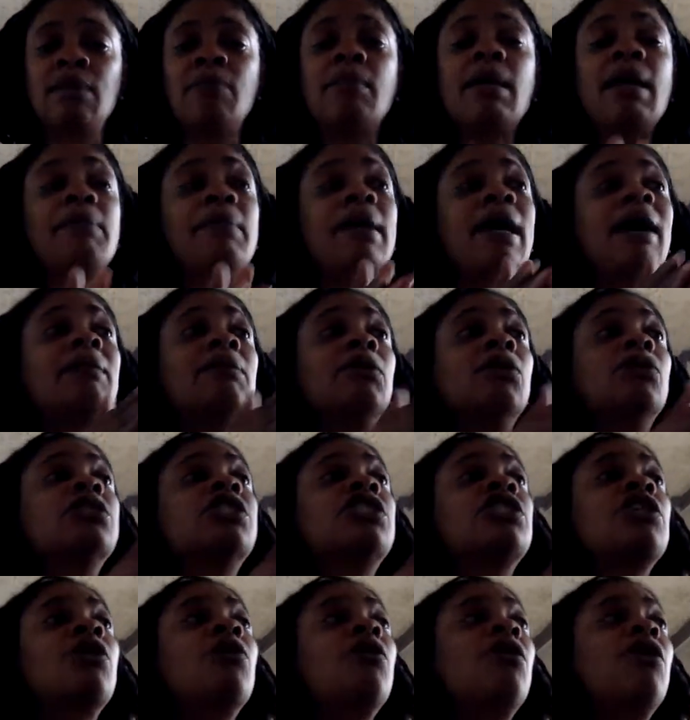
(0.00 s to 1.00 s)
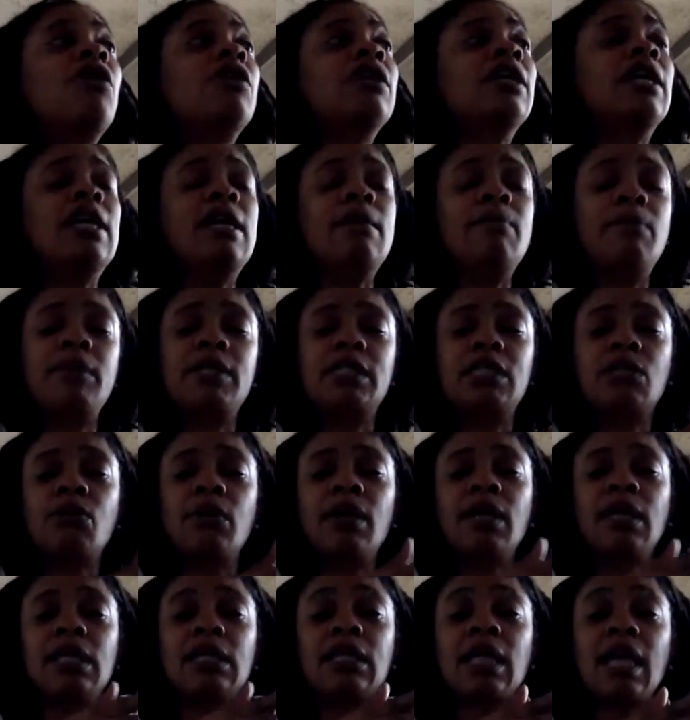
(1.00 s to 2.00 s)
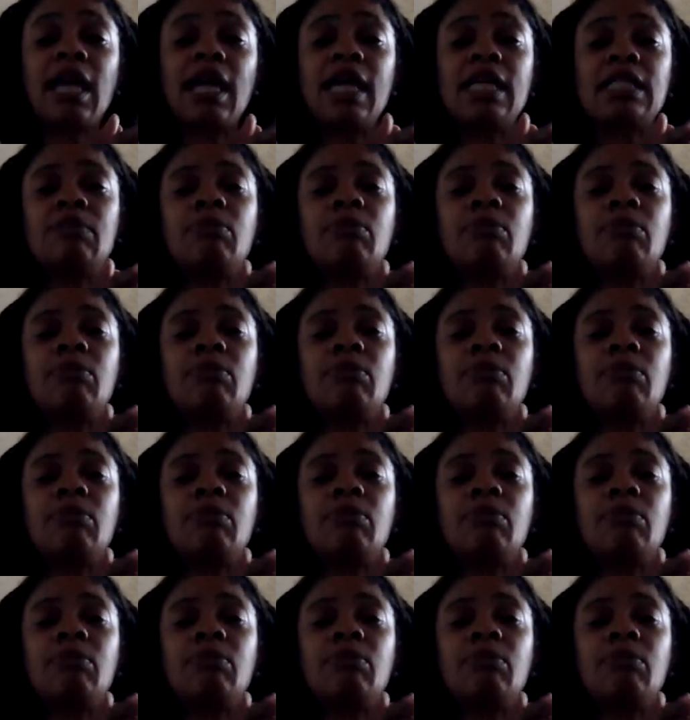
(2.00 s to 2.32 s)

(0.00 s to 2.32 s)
Maybe I won't show all the in between things